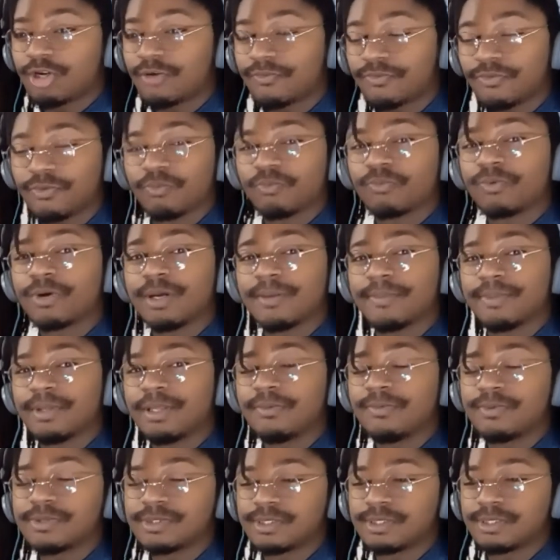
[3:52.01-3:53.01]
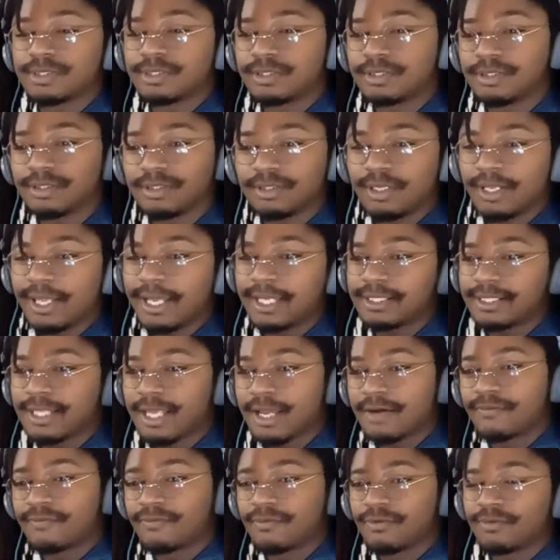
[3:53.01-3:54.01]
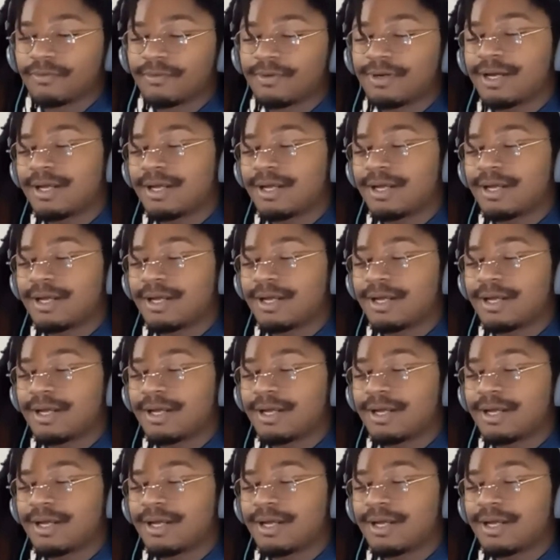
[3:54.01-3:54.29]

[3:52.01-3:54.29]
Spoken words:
off the rip. He wasn't like that for,